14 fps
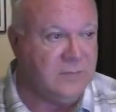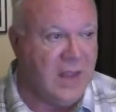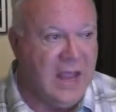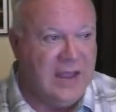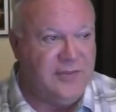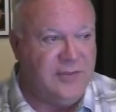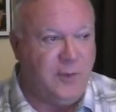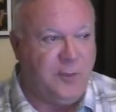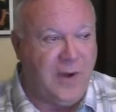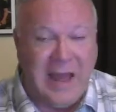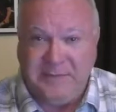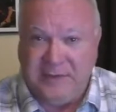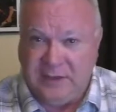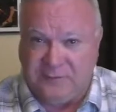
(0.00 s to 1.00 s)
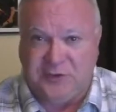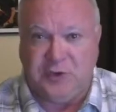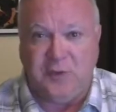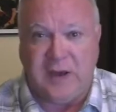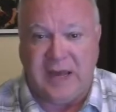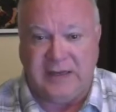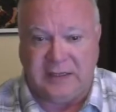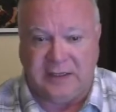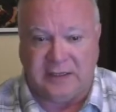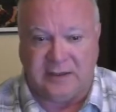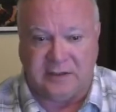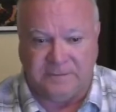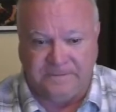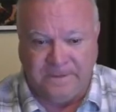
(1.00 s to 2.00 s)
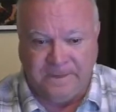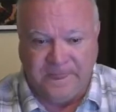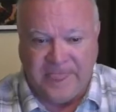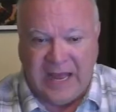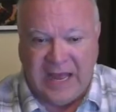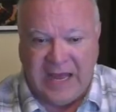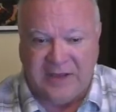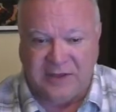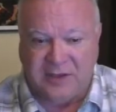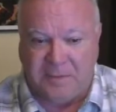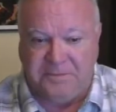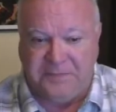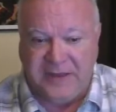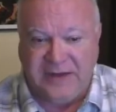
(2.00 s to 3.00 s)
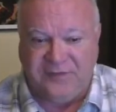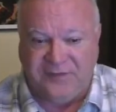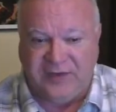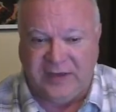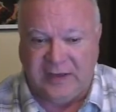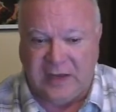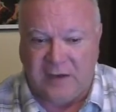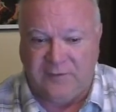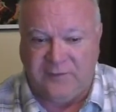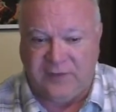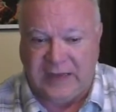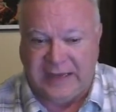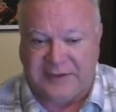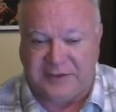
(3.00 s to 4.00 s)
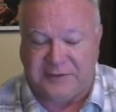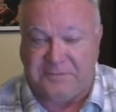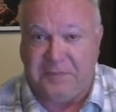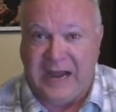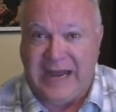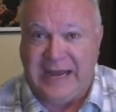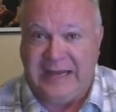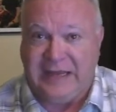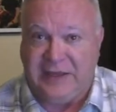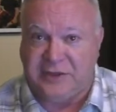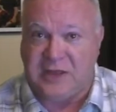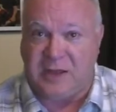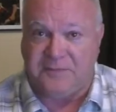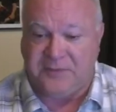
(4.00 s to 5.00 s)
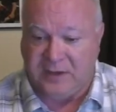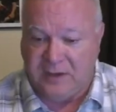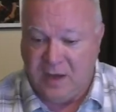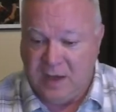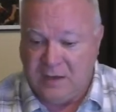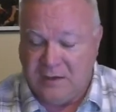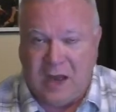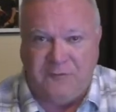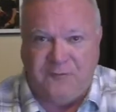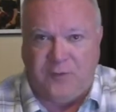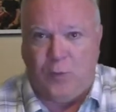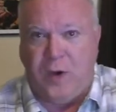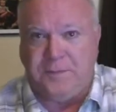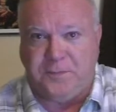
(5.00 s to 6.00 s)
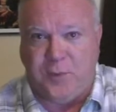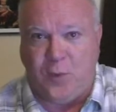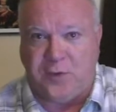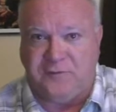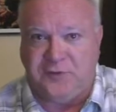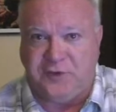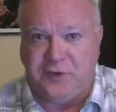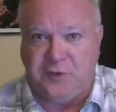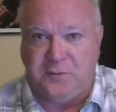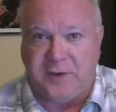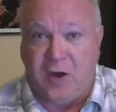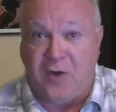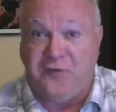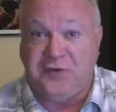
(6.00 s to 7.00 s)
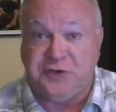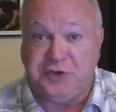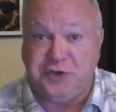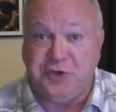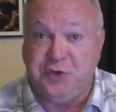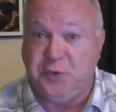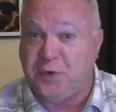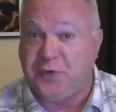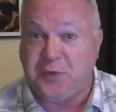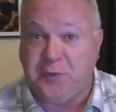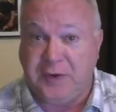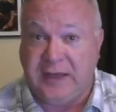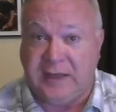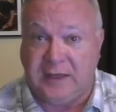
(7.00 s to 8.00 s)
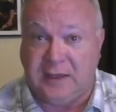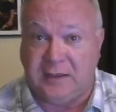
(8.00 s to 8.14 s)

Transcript: And the rhyming of two ideas has a benefit of explaining something, not from one point of view, but often two or three.